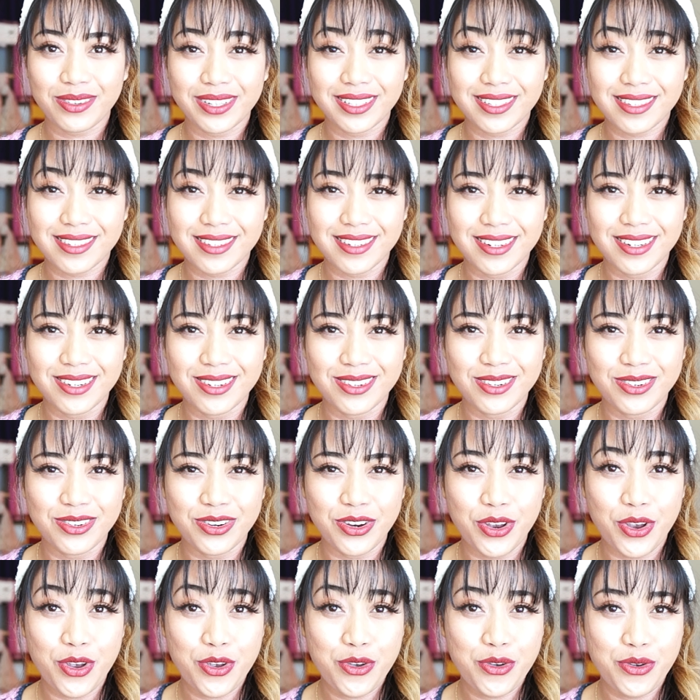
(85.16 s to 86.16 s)
it's
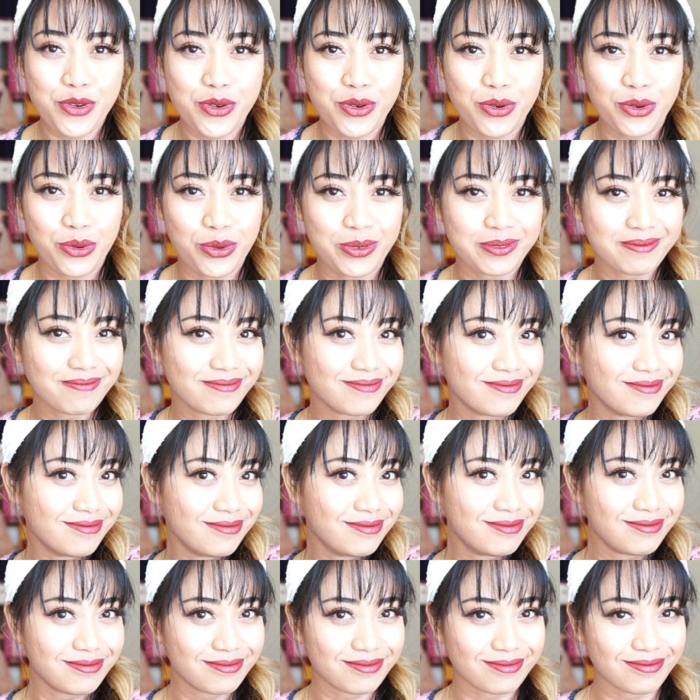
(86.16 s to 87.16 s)
new.
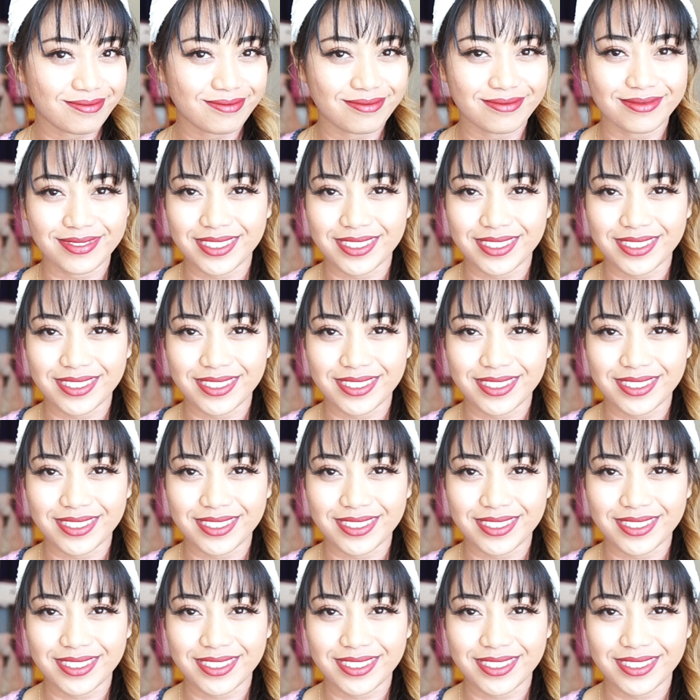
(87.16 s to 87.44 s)
Mm,